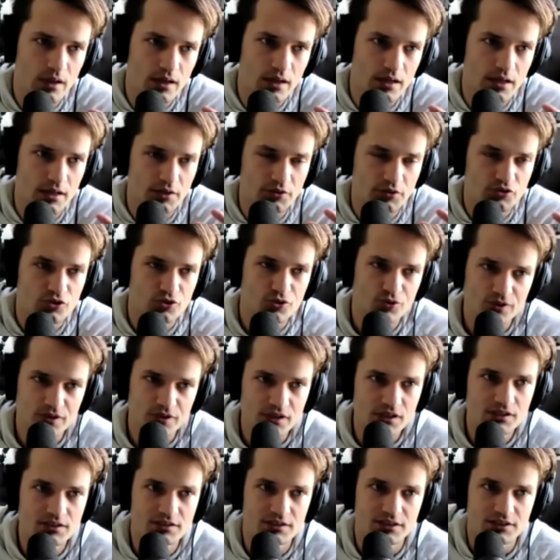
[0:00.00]

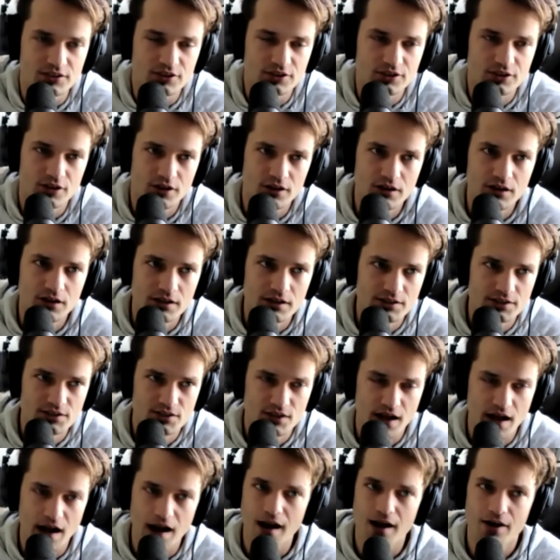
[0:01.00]
intrigued and curious,
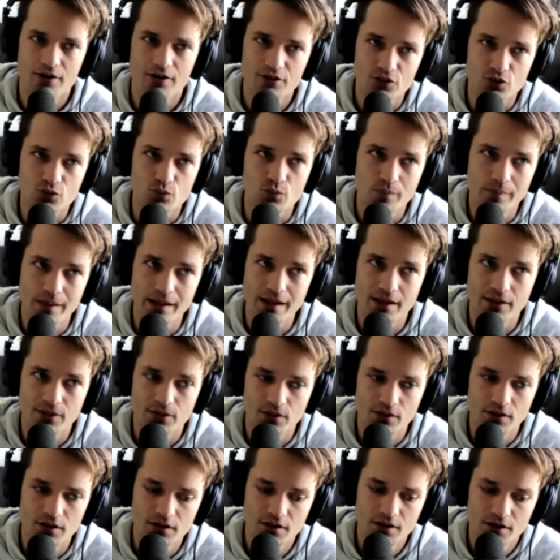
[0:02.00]
how do you make